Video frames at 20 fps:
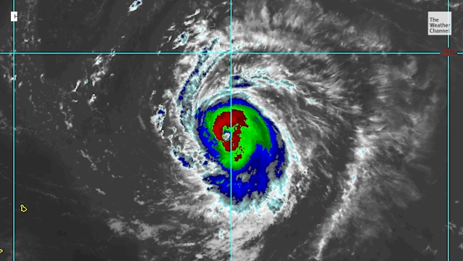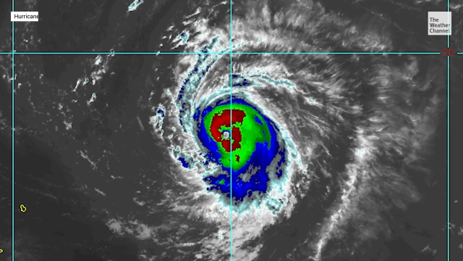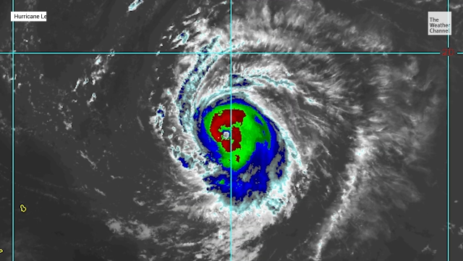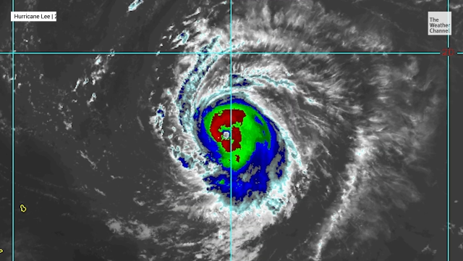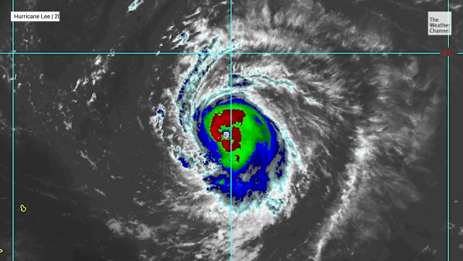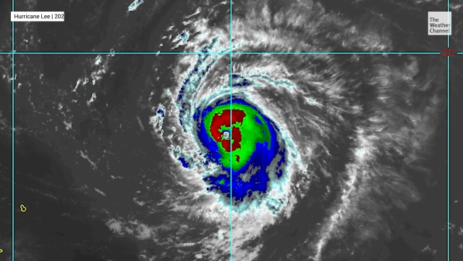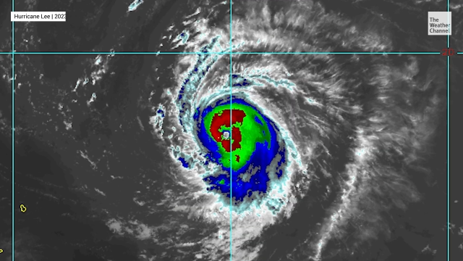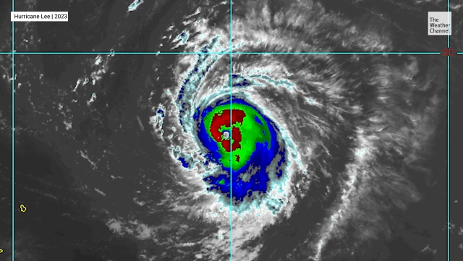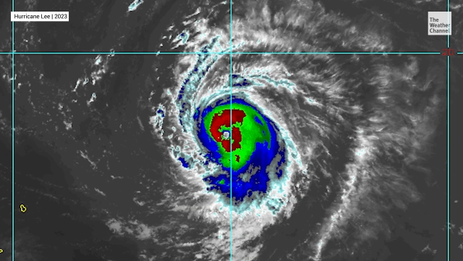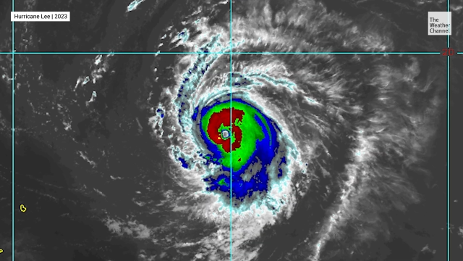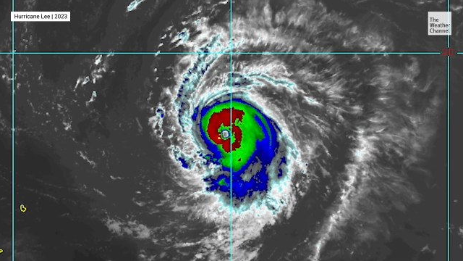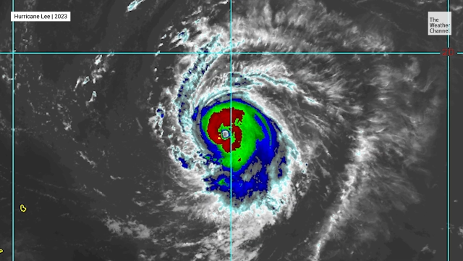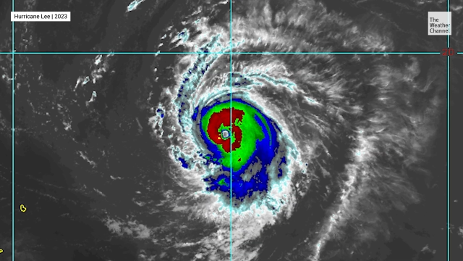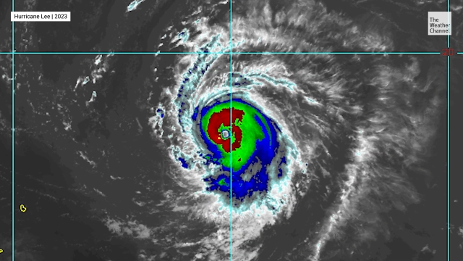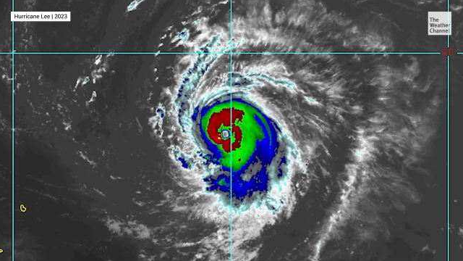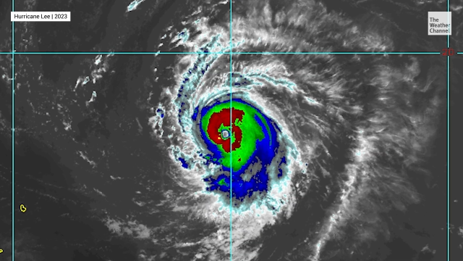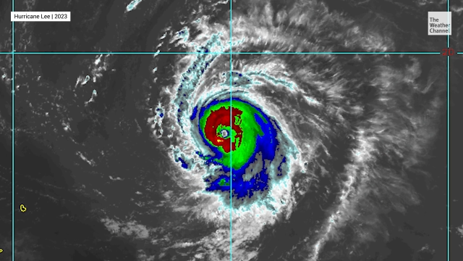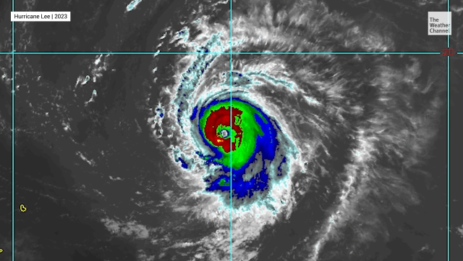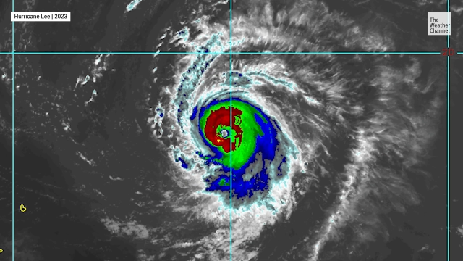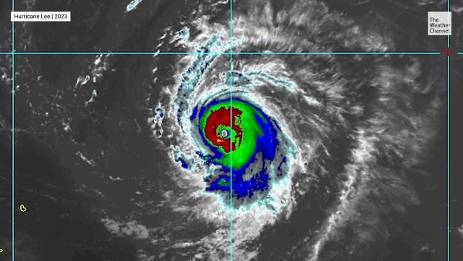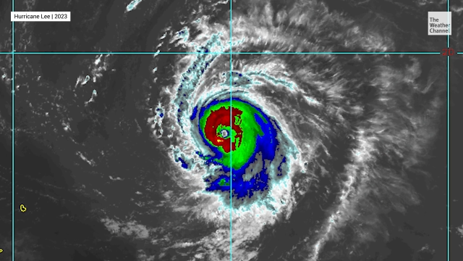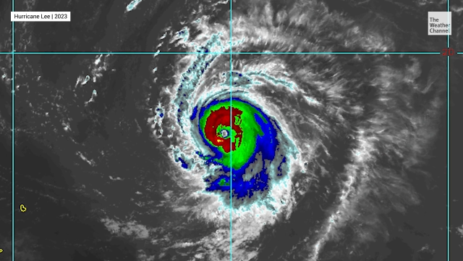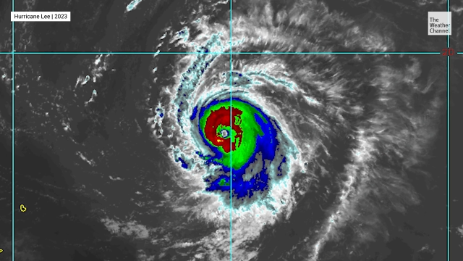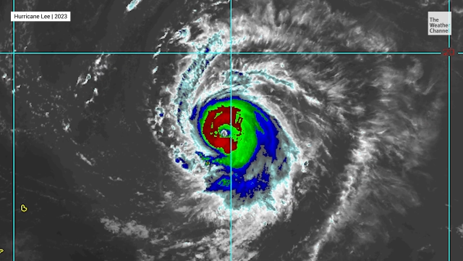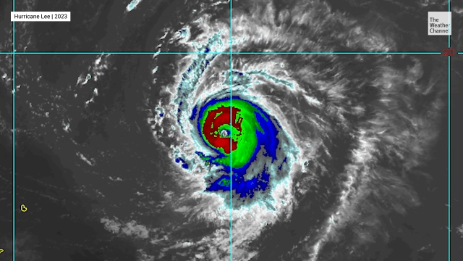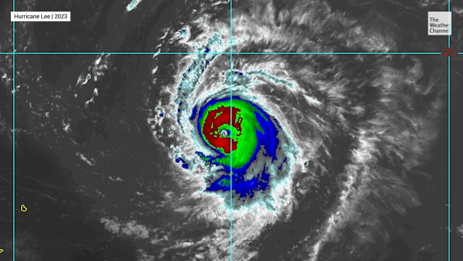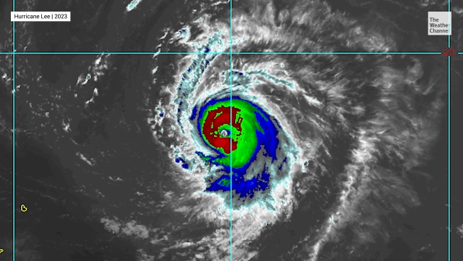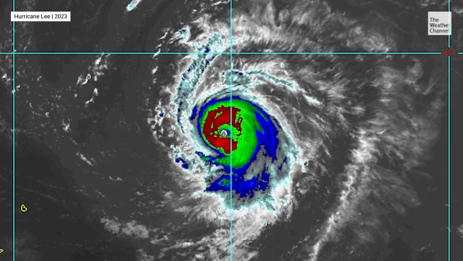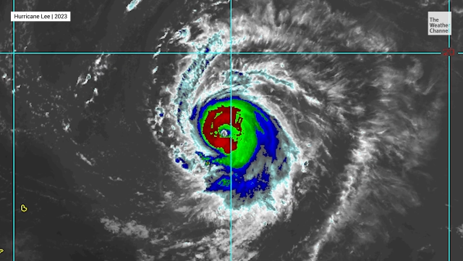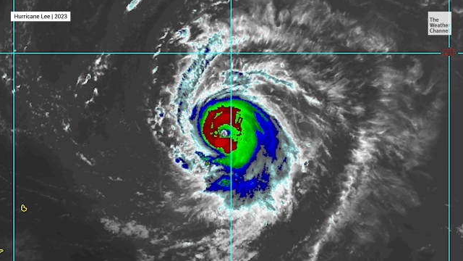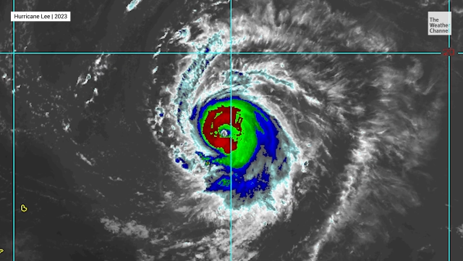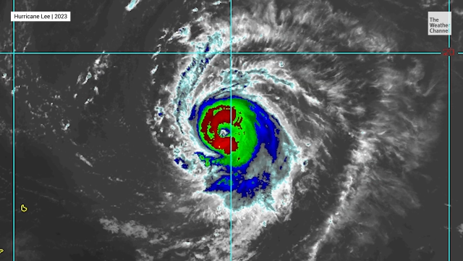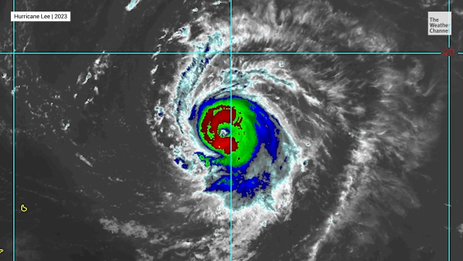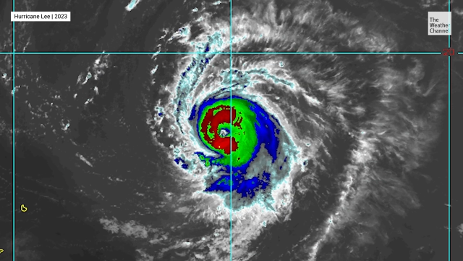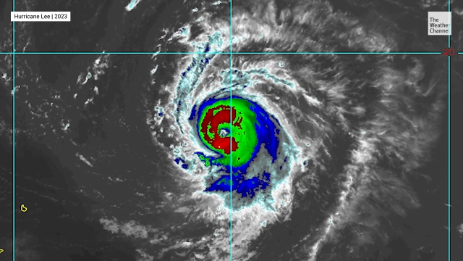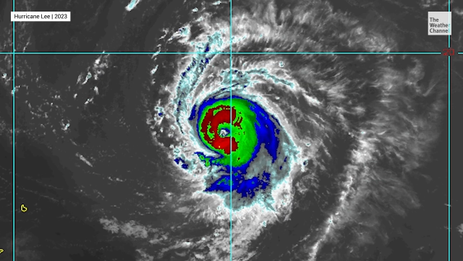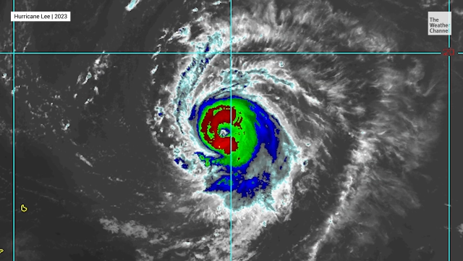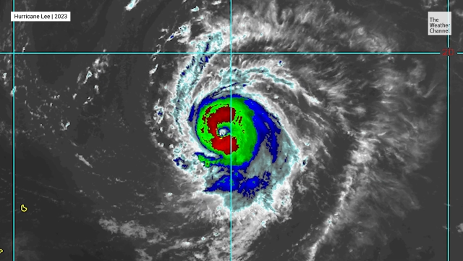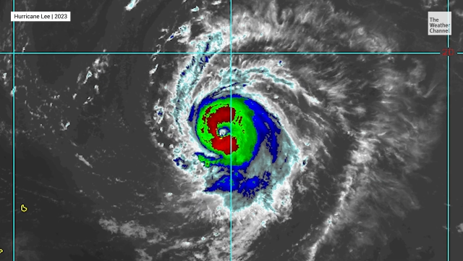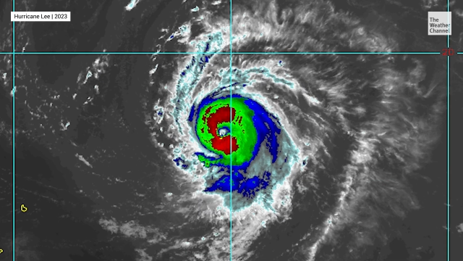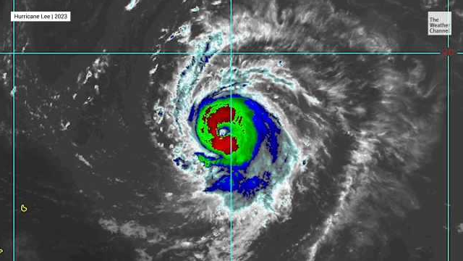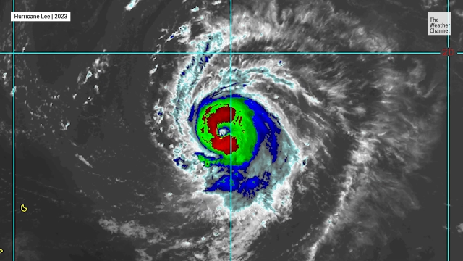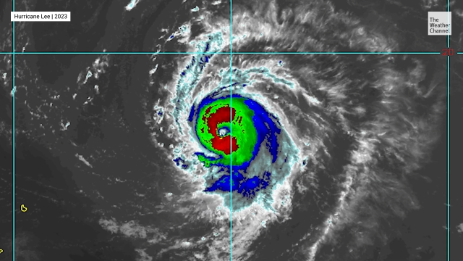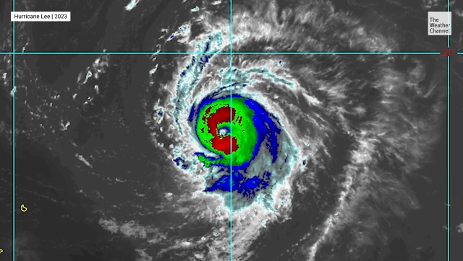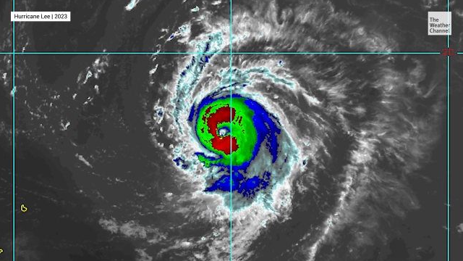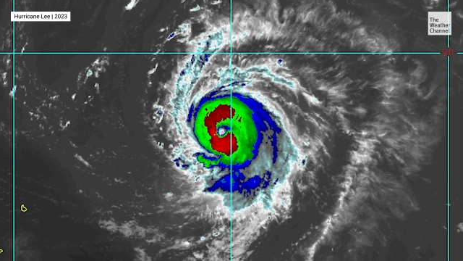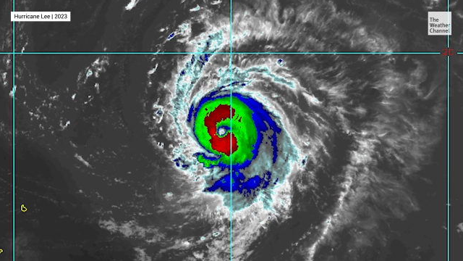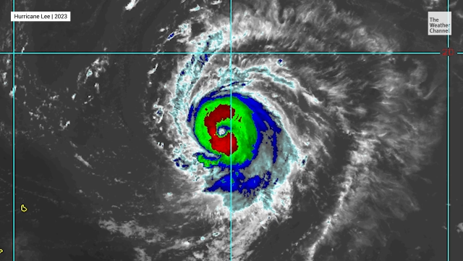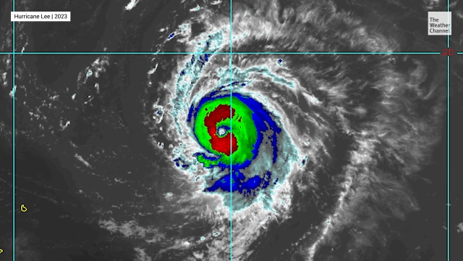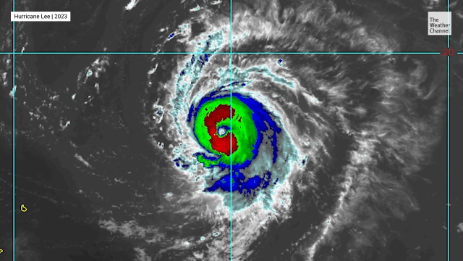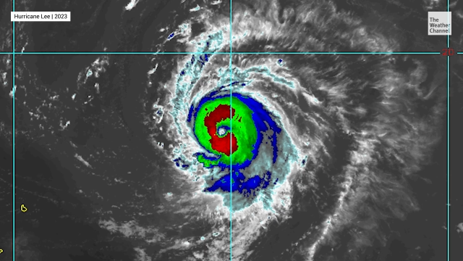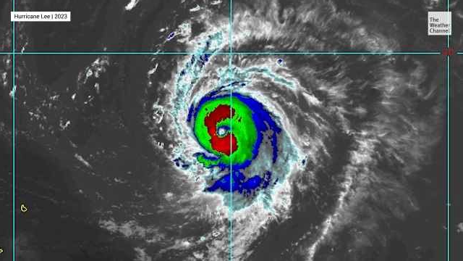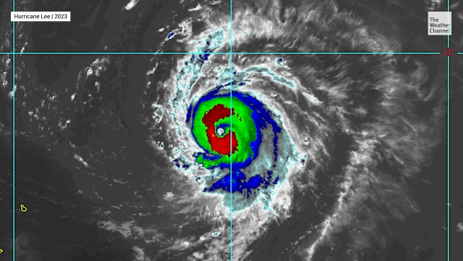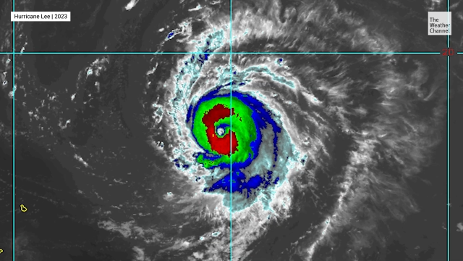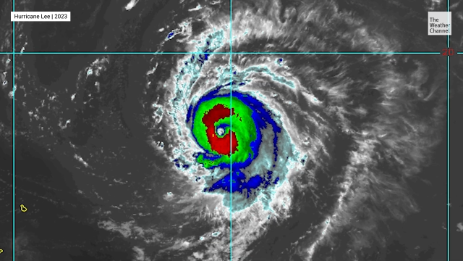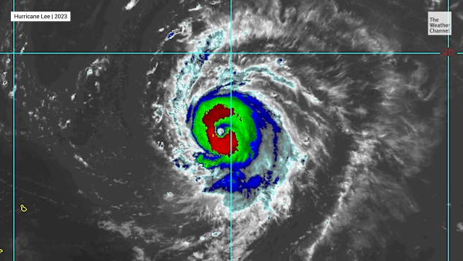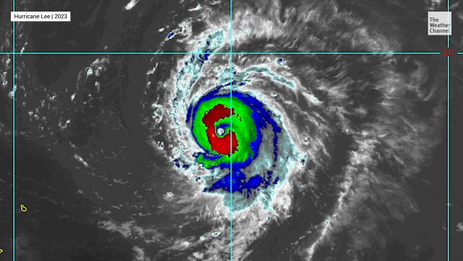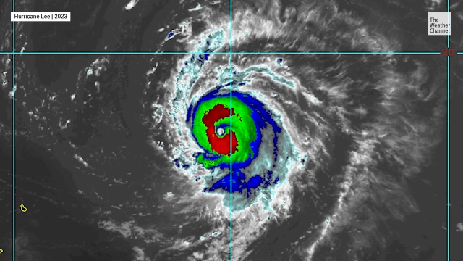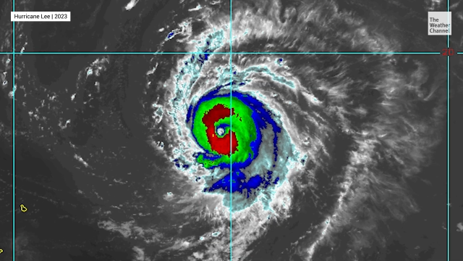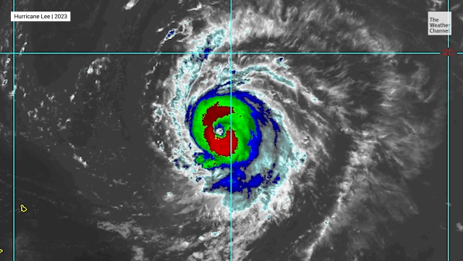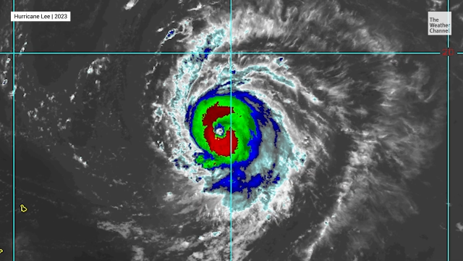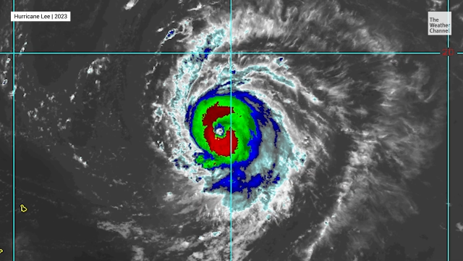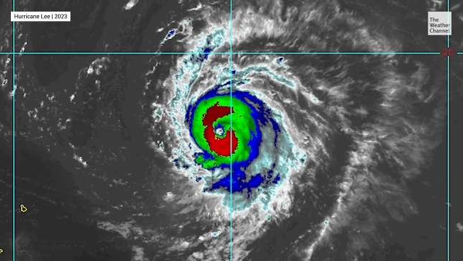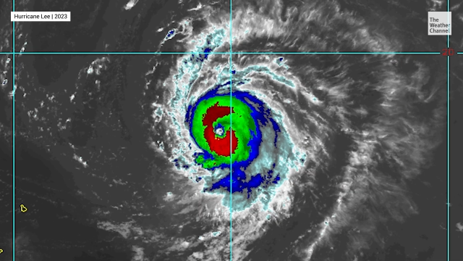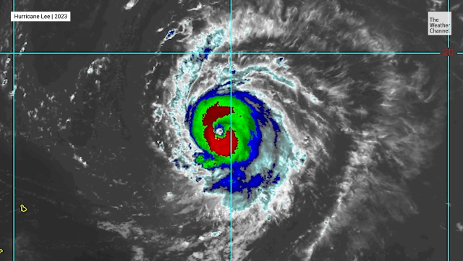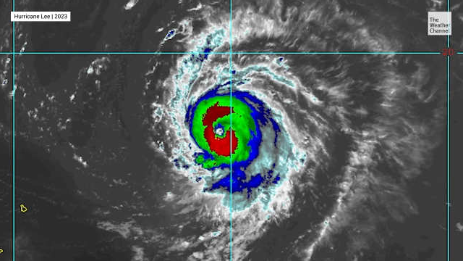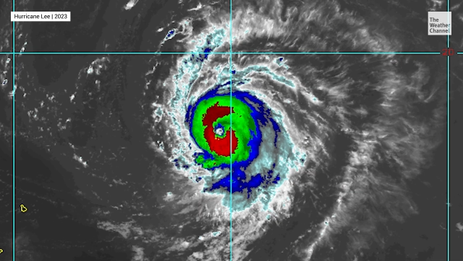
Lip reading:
[unreadable: no face in view]